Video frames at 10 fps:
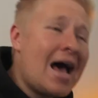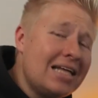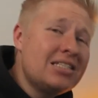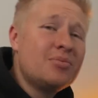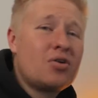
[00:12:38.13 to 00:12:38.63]

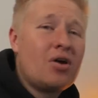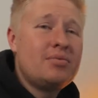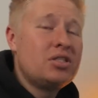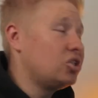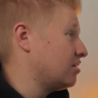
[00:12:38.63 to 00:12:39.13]
and subscribe
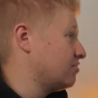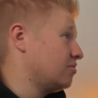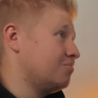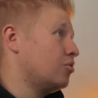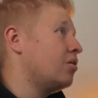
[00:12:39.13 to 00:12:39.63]
to the channel for
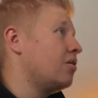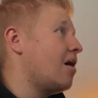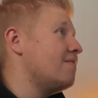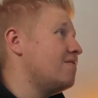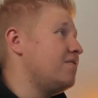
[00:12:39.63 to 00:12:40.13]
more
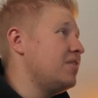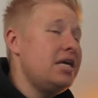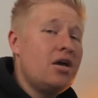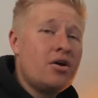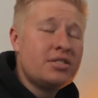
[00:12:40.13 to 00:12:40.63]

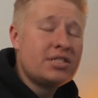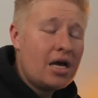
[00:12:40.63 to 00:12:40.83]
videos